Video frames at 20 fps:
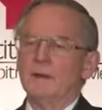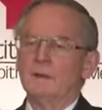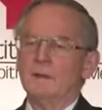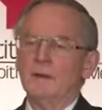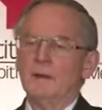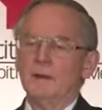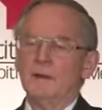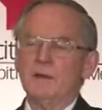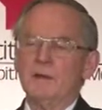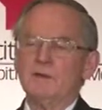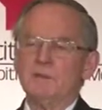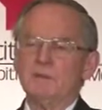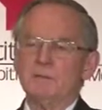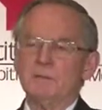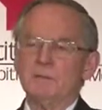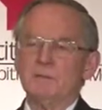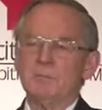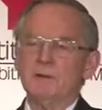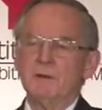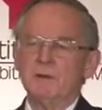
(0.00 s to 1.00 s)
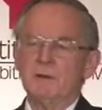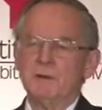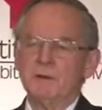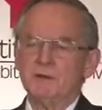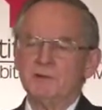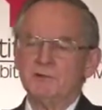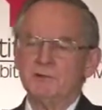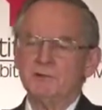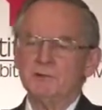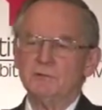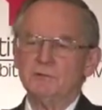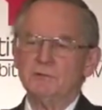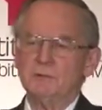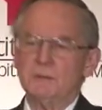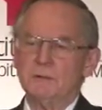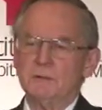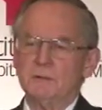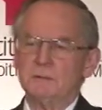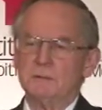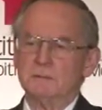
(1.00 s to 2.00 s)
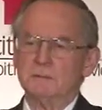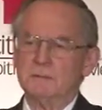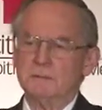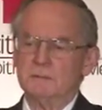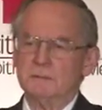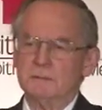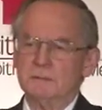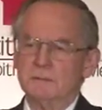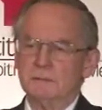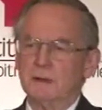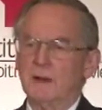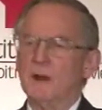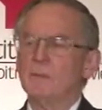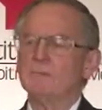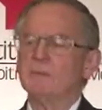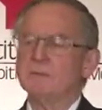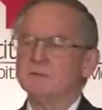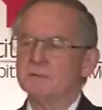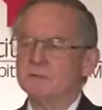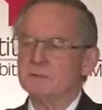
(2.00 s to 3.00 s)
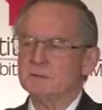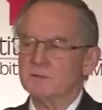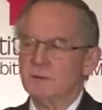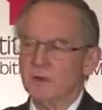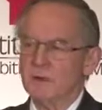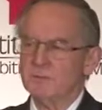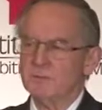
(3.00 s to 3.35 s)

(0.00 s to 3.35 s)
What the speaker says: There is a real issue about competence.